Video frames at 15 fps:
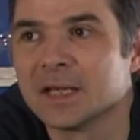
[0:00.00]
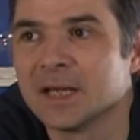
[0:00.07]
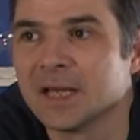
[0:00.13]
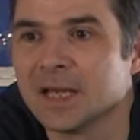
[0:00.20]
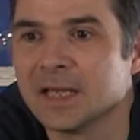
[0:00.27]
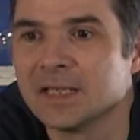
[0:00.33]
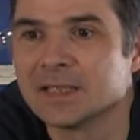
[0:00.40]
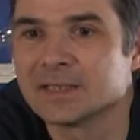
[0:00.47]

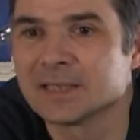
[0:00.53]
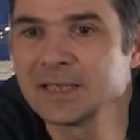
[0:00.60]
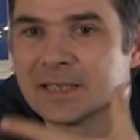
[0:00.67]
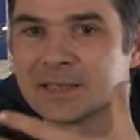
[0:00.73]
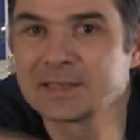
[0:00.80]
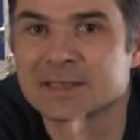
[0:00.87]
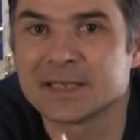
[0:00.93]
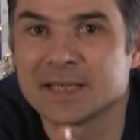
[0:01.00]
is
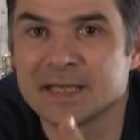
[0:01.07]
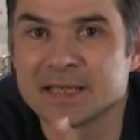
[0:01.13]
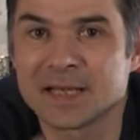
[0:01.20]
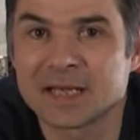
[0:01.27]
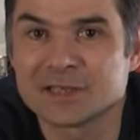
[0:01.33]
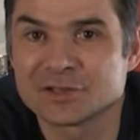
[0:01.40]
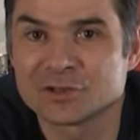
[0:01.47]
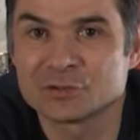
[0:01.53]
seeing
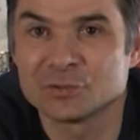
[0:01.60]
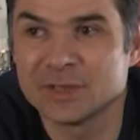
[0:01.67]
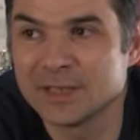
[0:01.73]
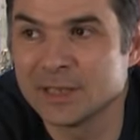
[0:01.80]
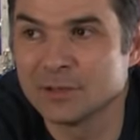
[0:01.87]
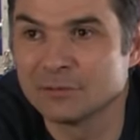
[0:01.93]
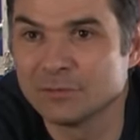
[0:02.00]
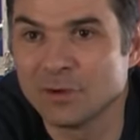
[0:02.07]
that
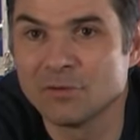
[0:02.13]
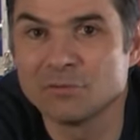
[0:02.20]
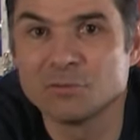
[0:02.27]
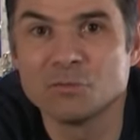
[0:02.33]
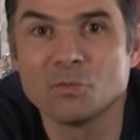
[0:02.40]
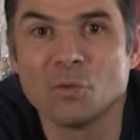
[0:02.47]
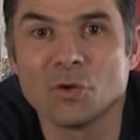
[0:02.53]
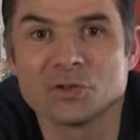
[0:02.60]
screen of
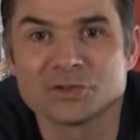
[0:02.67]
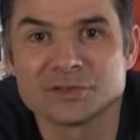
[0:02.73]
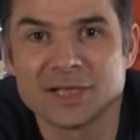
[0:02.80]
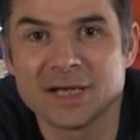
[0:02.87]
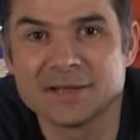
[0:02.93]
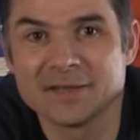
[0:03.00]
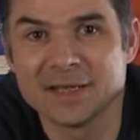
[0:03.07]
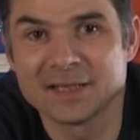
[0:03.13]
what's
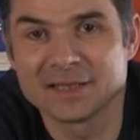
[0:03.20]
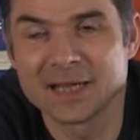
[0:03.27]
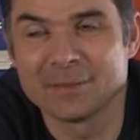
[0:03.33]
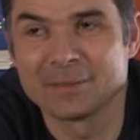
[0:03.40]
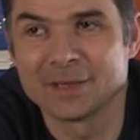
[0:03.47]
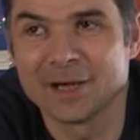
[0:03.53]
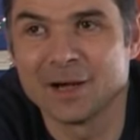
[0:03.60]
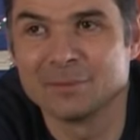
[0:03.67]
down there
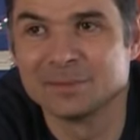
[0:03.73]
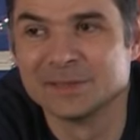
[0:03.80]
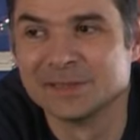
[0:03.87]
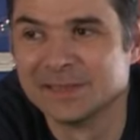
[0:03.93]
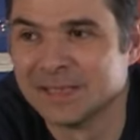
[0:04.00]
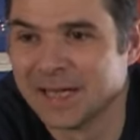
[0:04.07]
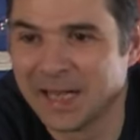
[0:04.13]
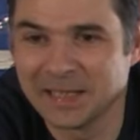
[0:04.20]
coming up
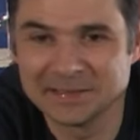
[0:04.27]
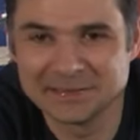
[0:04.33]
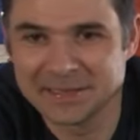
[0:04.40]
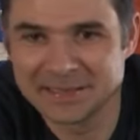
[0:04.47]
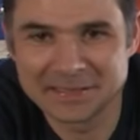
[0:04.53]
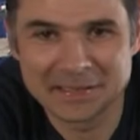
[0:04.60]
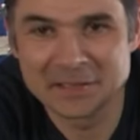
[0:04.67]
and saying, can